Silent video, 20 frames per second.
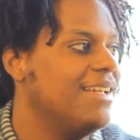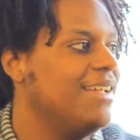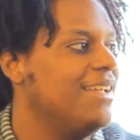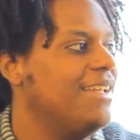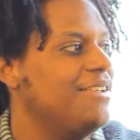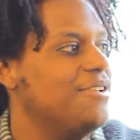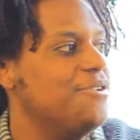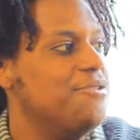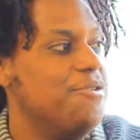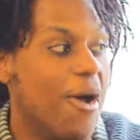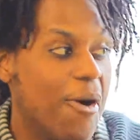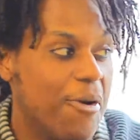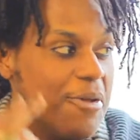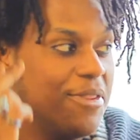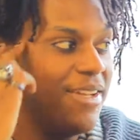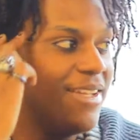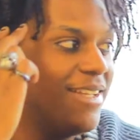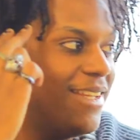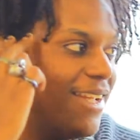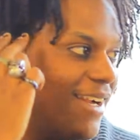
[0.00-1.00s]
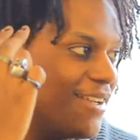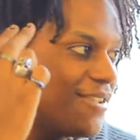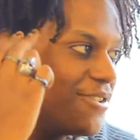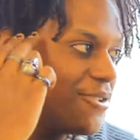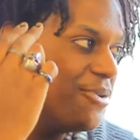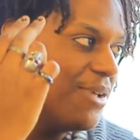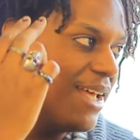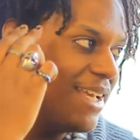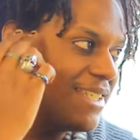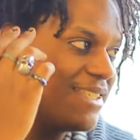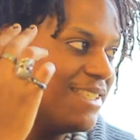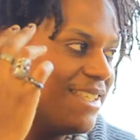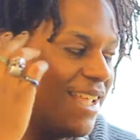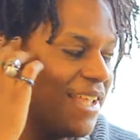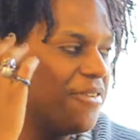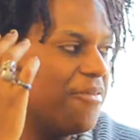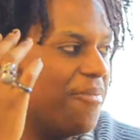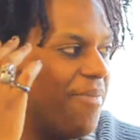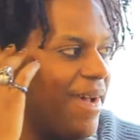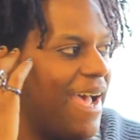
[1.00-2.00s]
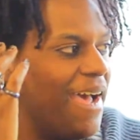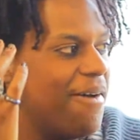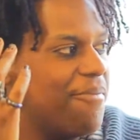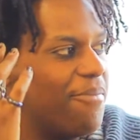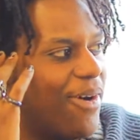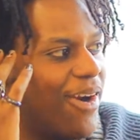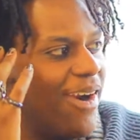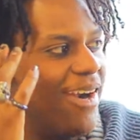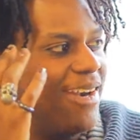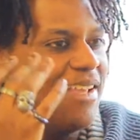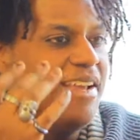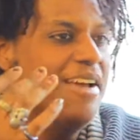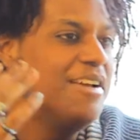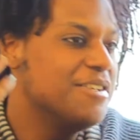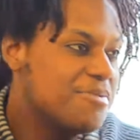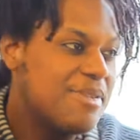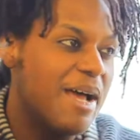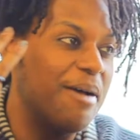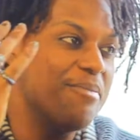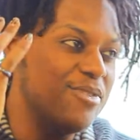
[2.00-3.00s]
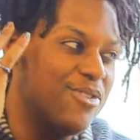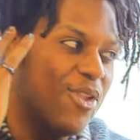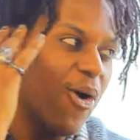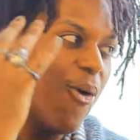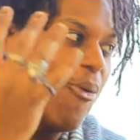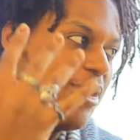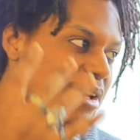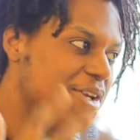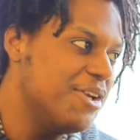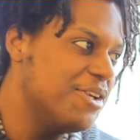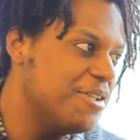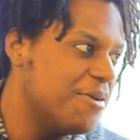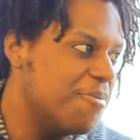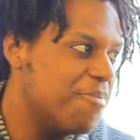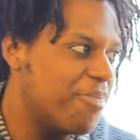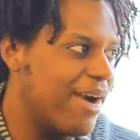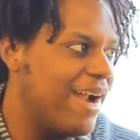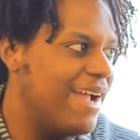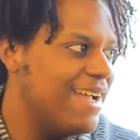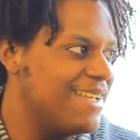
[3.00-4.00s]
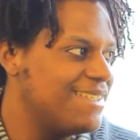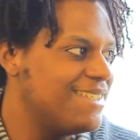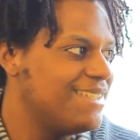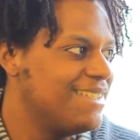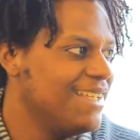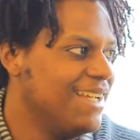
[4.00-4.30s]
And yeah. you know they're there too. That's another bad part. Mm-hmm. Sometimes knowing you're yeah. depressed.